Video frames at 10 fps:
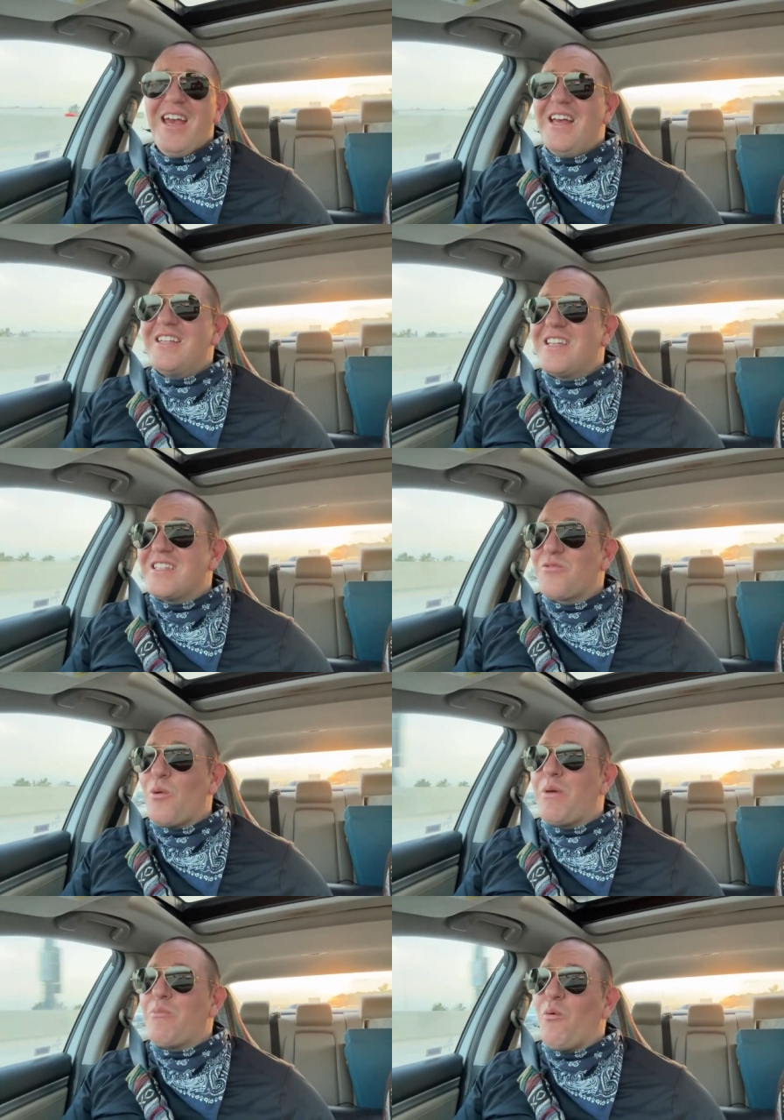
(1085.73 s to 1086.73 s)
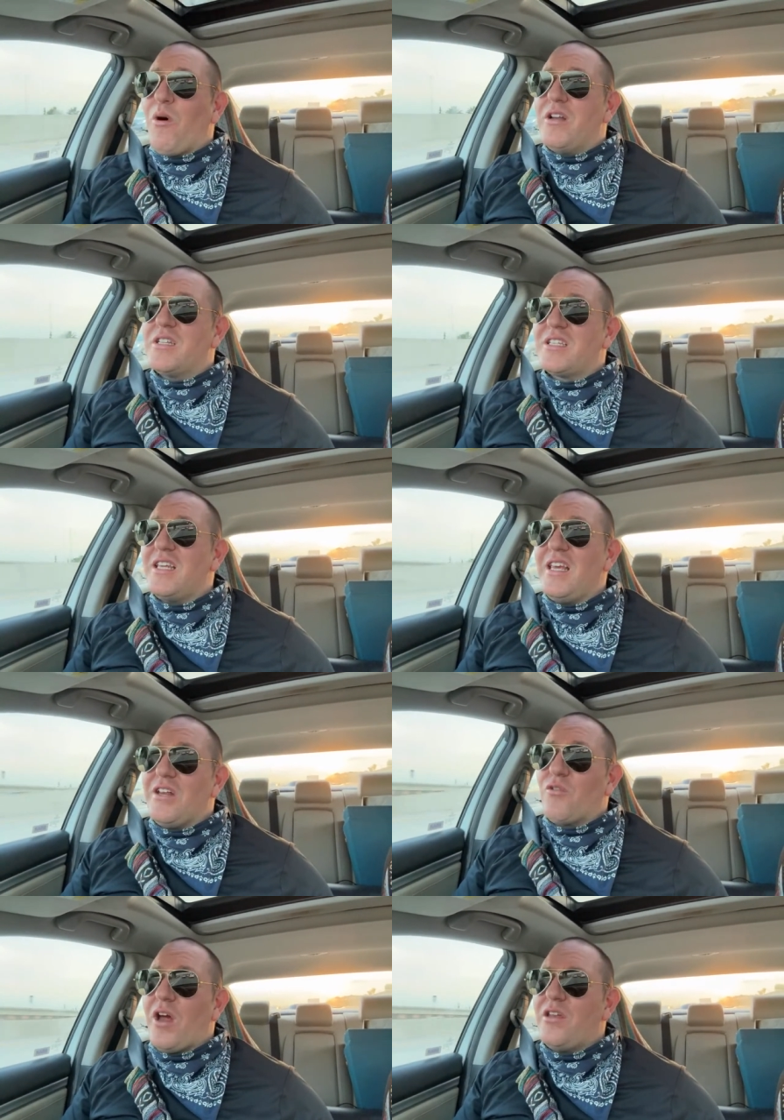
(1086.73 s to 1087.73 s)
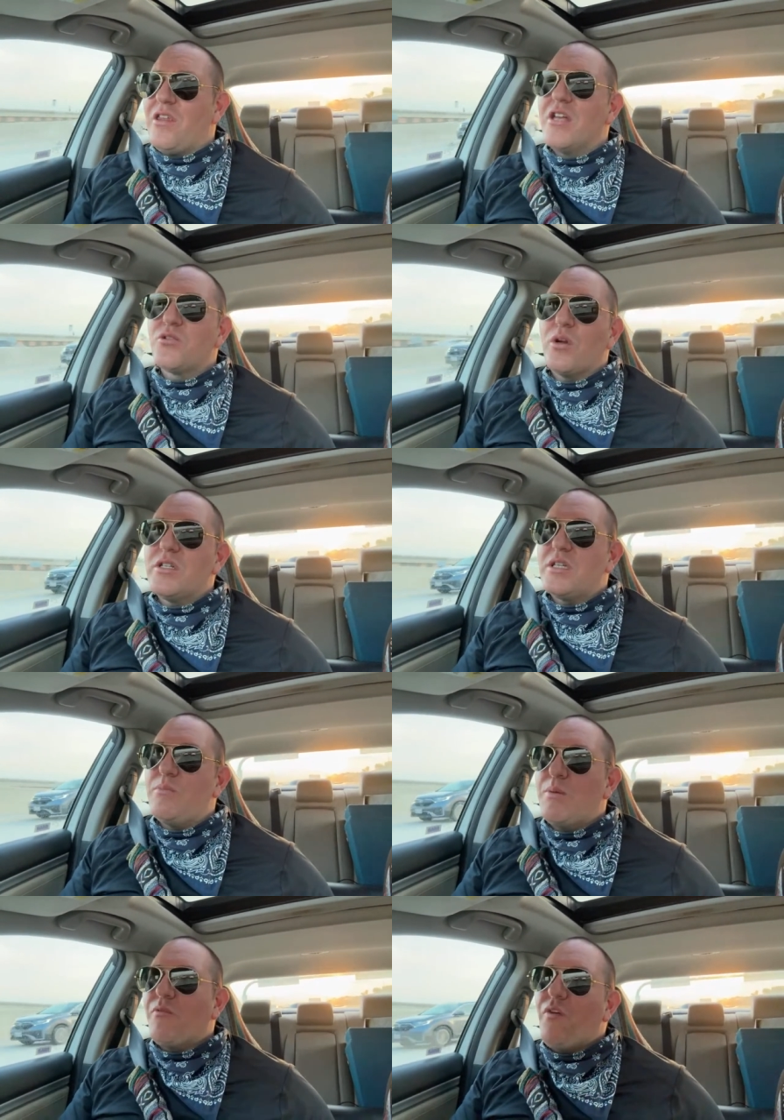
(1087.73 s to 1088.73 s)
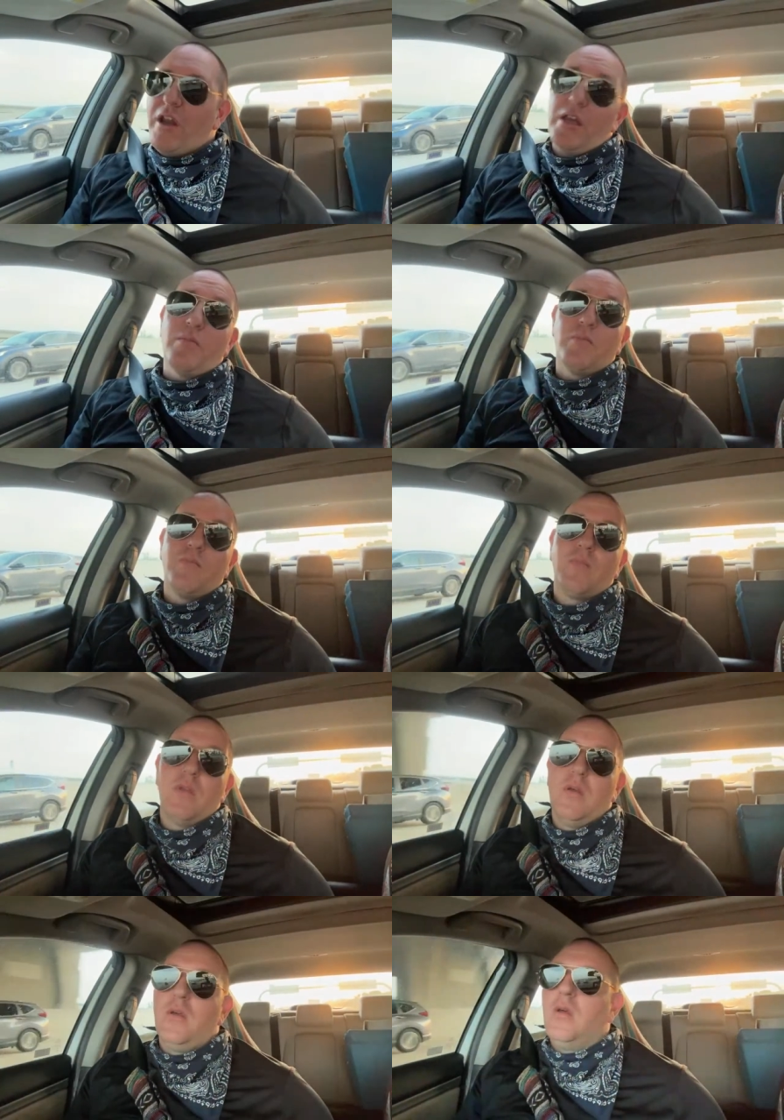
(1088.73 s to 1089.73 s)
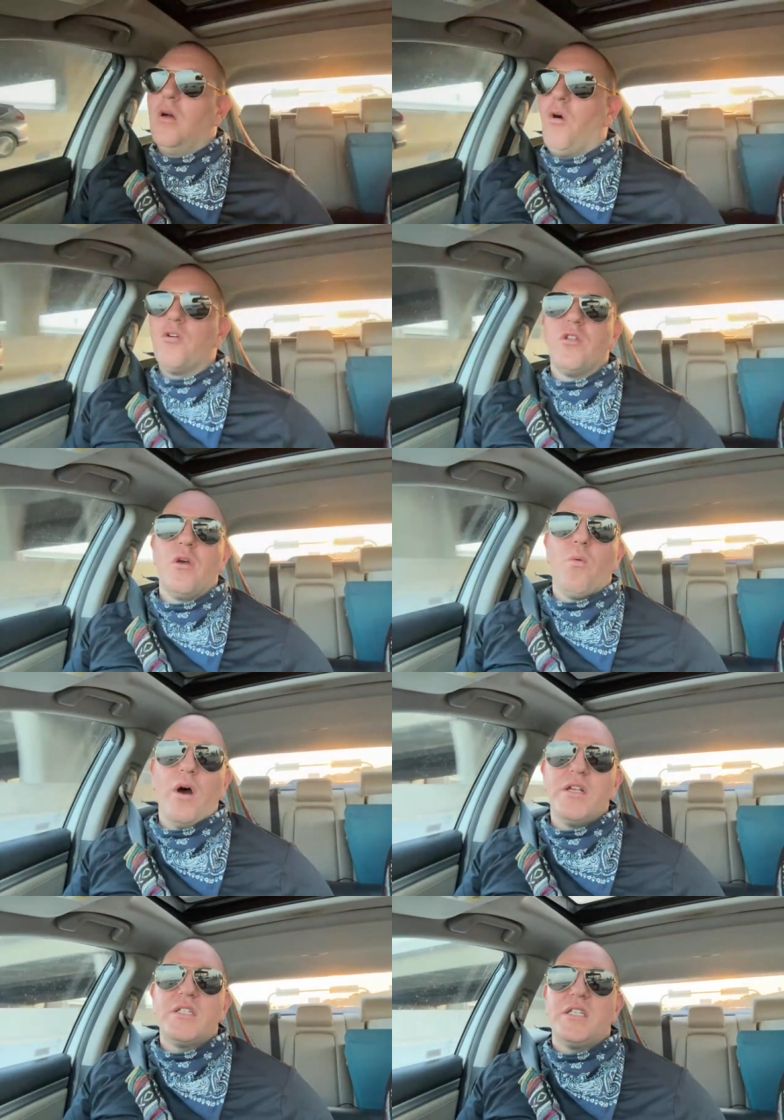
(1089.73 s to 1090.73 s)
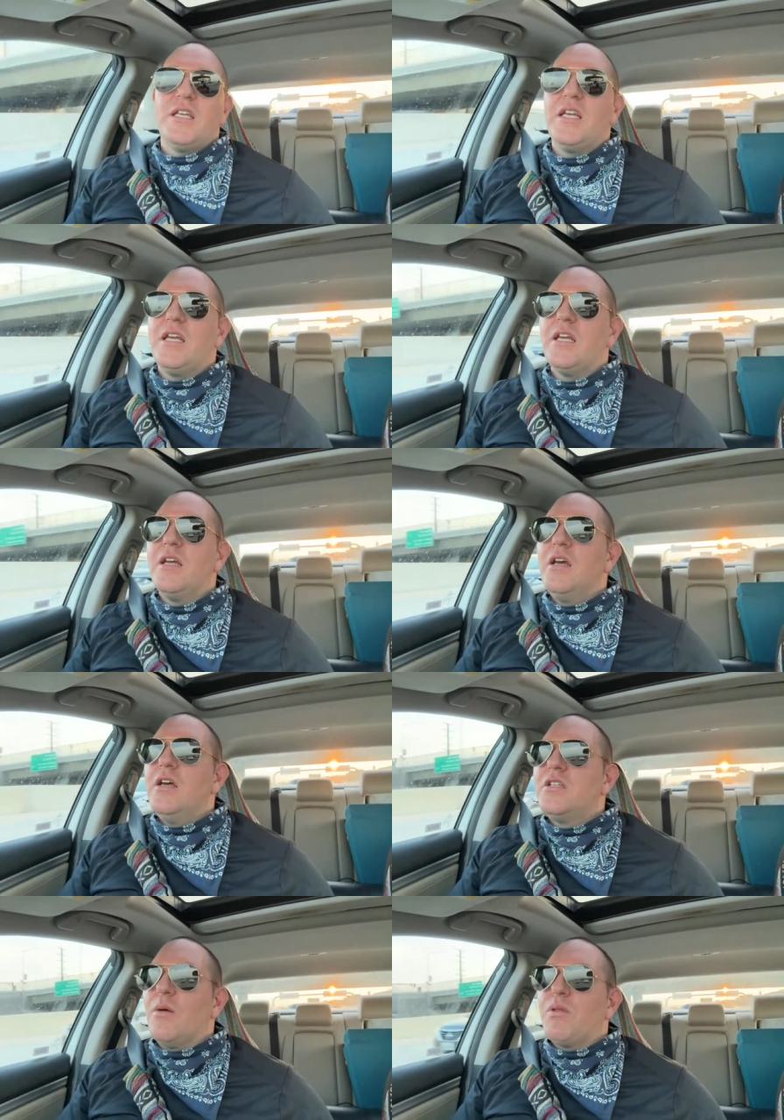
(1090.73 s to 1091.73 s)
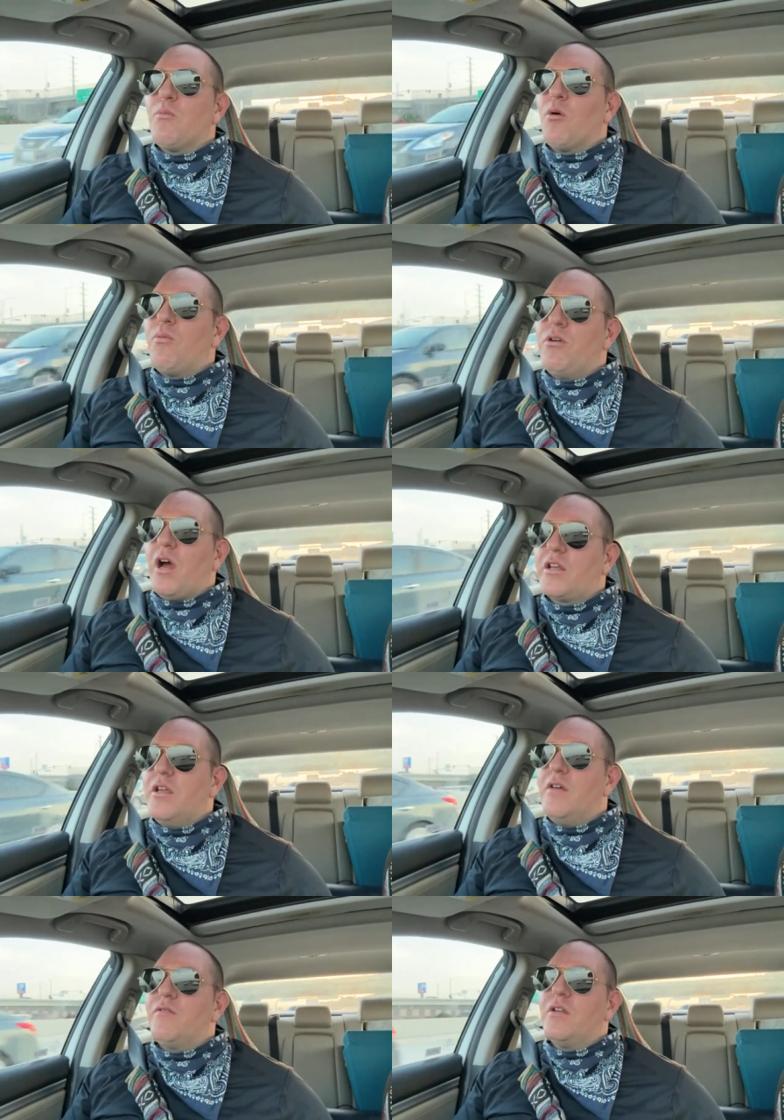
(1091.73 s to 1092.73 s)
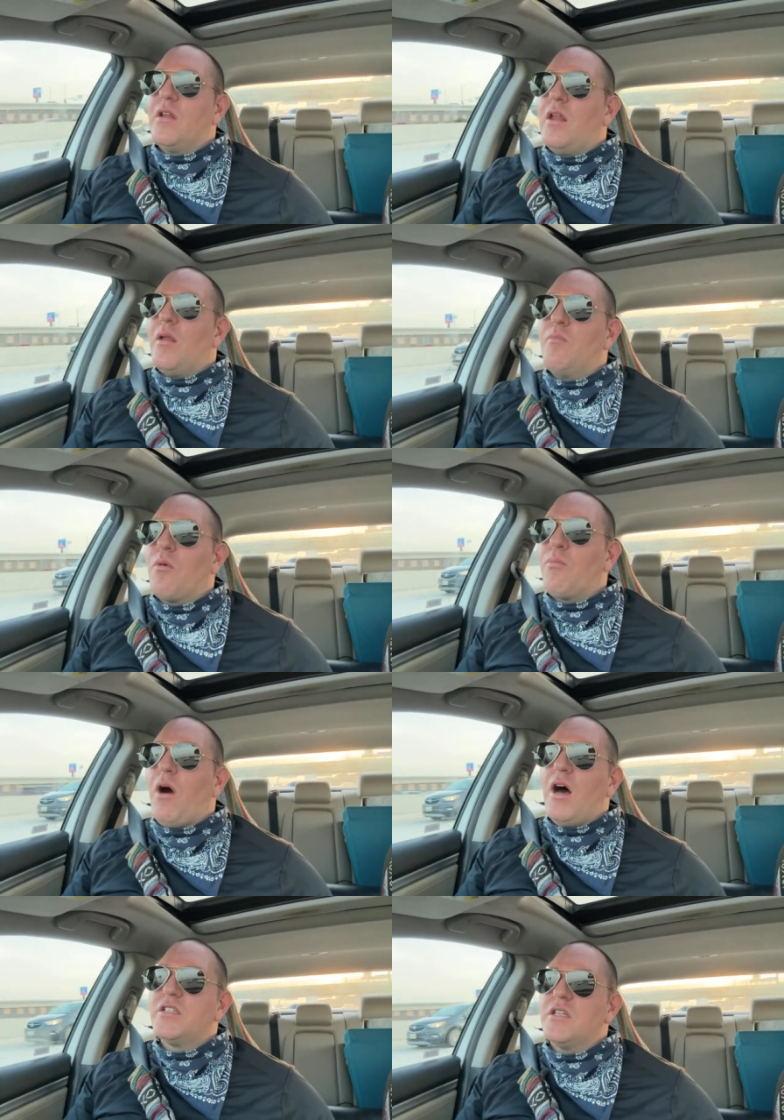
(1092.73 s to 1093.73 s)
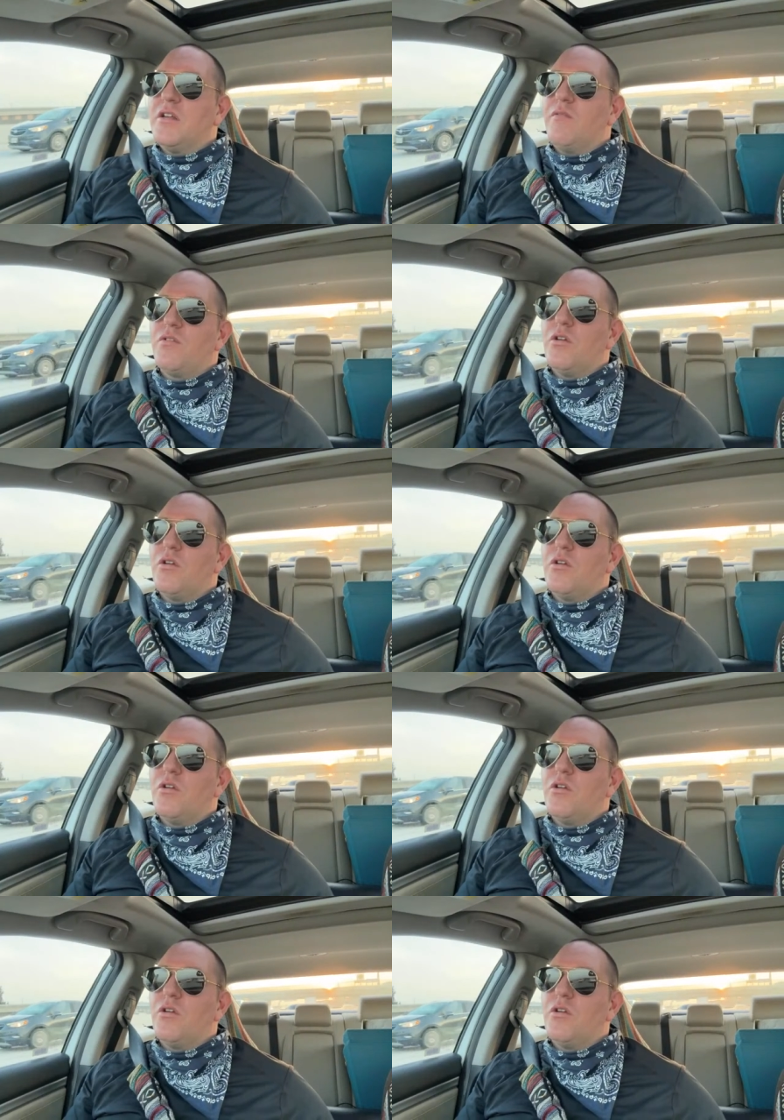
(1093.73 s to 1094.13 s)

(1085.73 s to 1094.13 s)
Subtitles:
Is this what people want to see, right? Do they just want to see people fighting? Or do they want to see something more productive and more positive,